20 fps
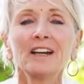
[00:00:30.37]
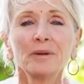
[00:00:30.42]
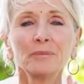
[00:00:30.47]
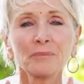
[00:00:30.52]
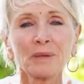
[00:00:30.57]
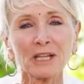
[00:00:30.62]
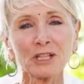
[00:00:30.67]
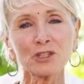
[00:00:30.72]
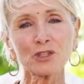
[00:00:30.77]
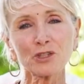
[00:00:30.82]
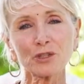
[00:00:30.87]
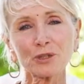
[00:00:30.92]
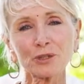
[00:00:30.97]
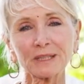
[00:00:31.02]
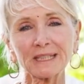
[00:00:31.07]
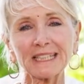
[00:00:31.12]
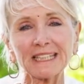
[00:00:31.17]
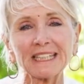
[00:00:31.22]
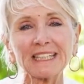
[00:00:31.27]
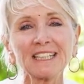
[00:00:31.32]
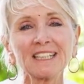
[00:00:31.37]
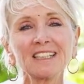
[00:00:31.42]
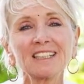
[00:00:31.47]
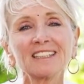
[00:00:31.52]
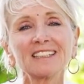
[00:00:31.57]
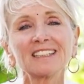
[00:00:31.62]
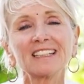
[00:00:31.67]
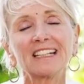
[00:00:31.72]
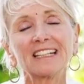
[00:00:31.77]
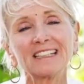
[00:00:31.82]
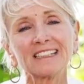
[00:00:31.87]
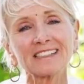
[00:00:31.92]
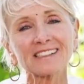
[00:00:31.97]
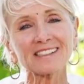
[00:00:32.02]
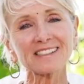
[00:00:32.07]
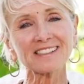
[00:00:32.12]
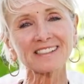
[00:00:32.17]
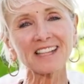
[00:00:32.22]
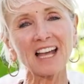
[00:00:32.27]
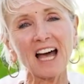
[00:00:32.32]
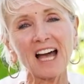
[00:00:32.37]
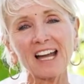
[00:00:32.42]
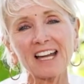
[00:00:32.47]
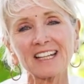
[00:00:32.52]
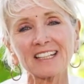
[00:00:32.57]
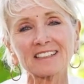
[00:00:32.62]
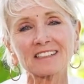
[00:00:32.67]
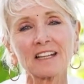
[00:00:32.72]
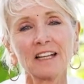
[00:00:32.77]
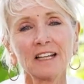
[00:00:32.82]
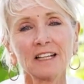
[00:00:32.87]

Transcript: major key insight